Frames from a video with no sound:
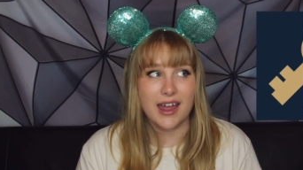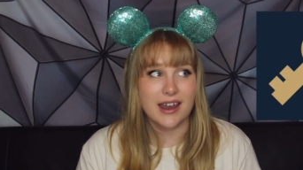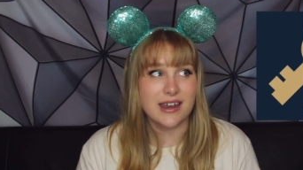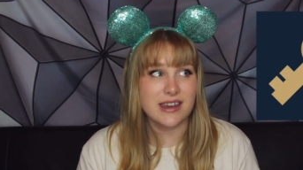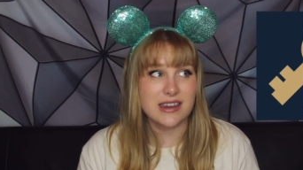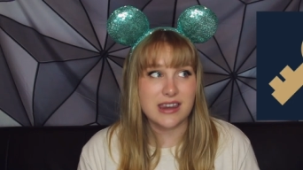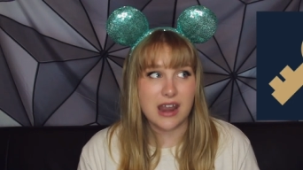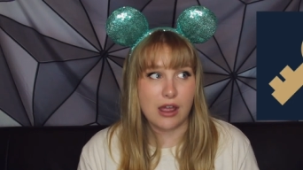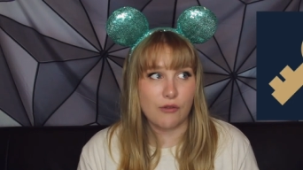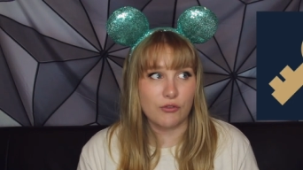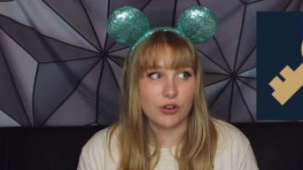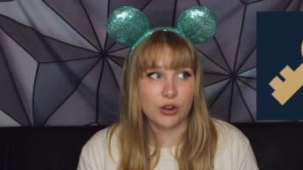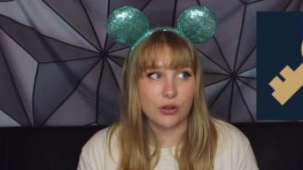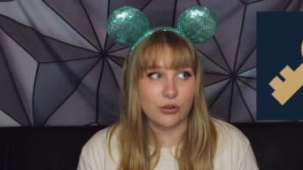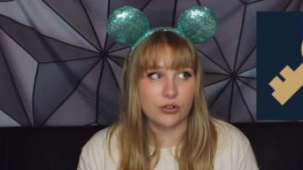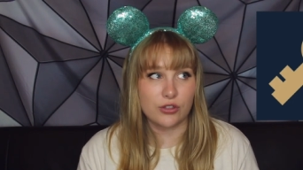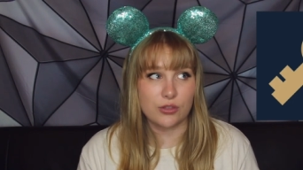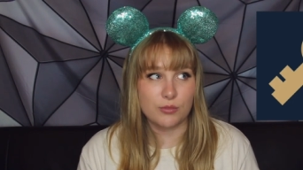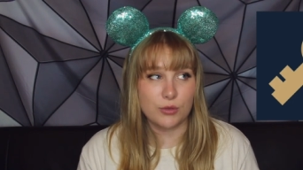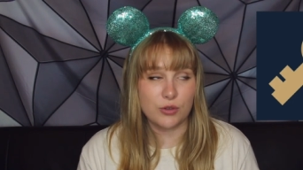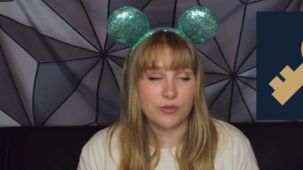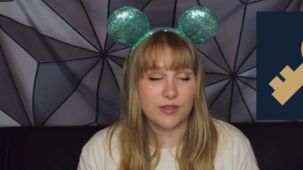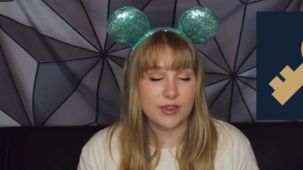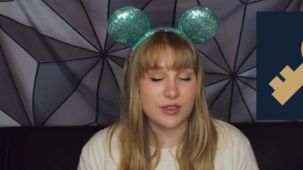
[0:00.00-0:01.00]
never go to
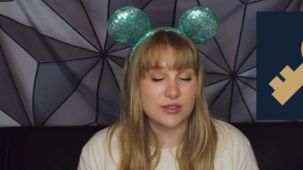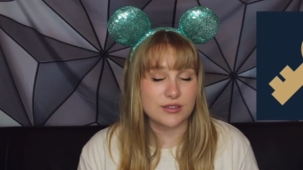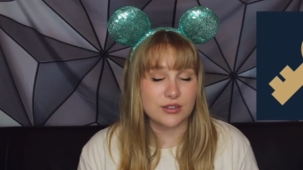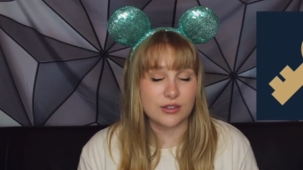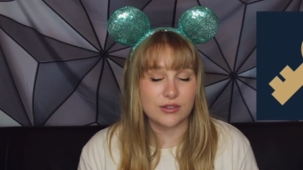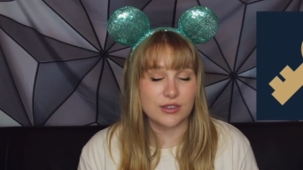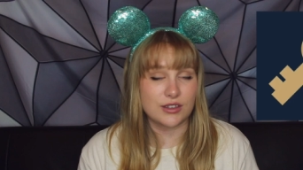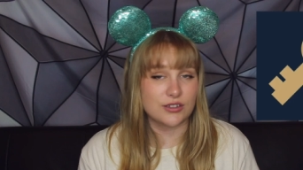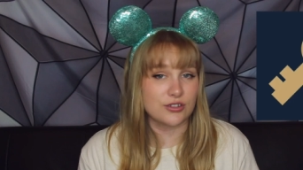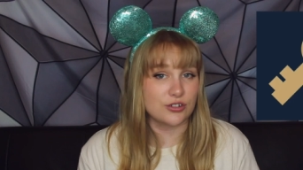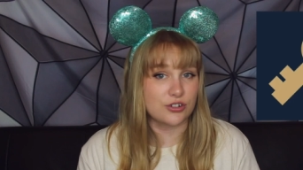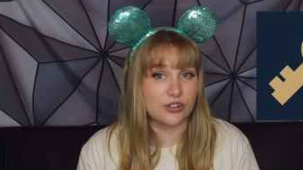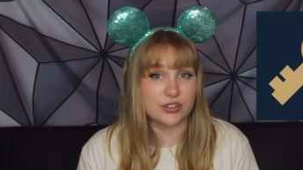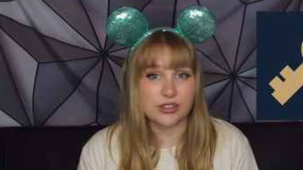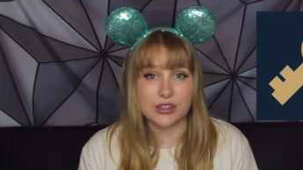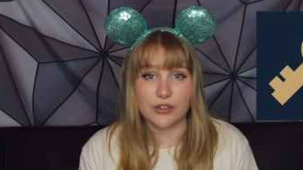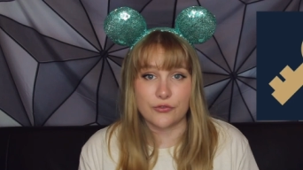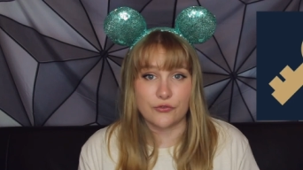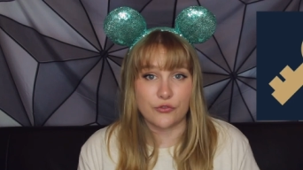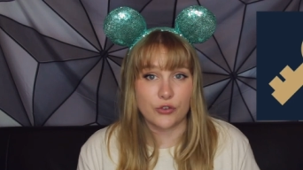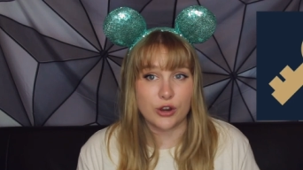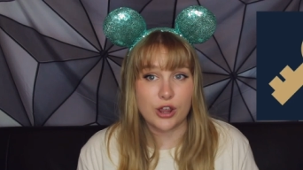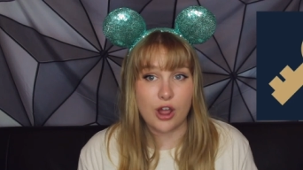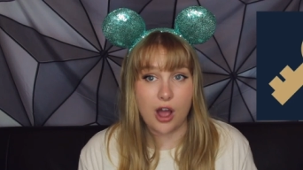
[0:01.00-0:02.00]
the movies. So these are just the
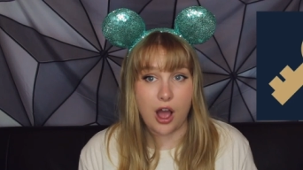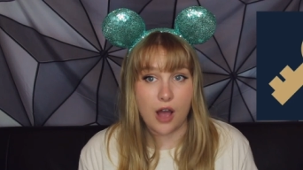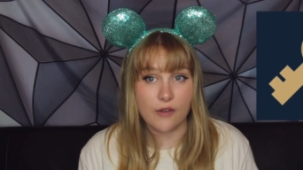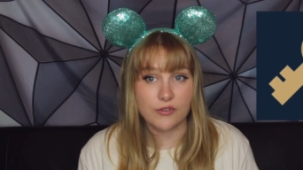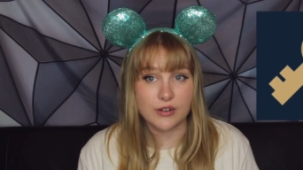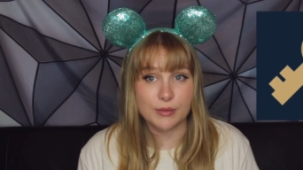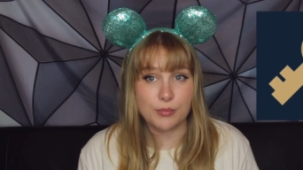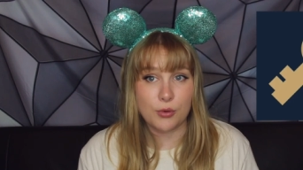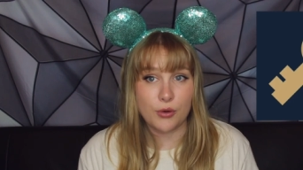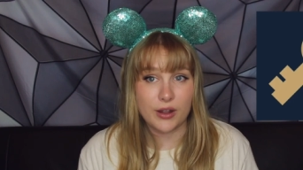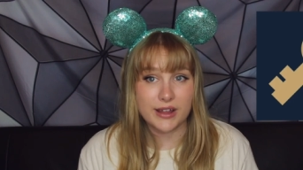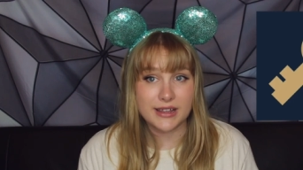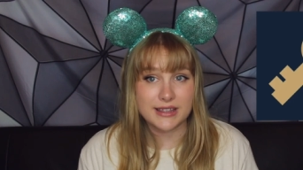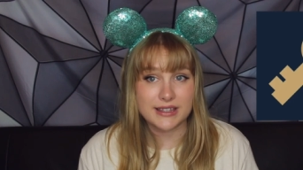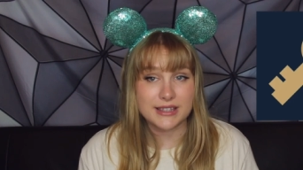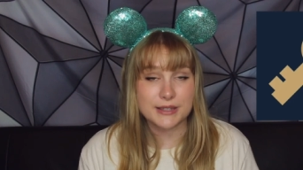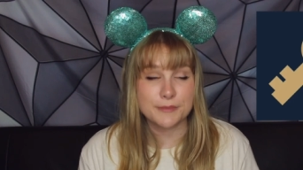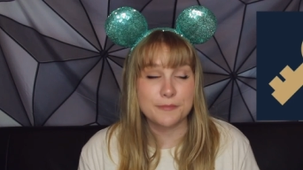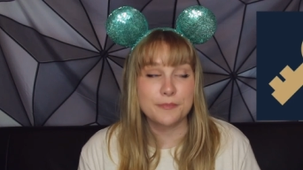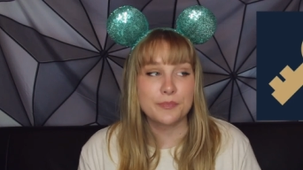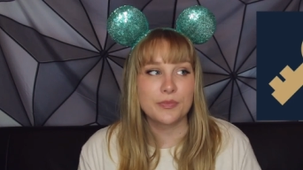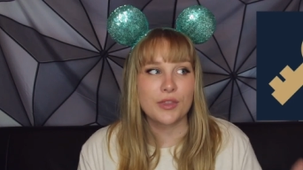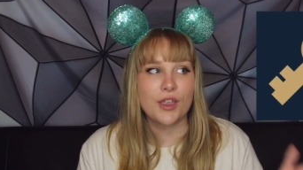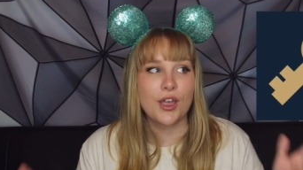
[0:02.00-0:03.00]
free offer
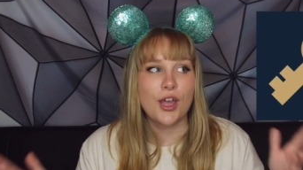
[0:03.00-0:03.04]
points.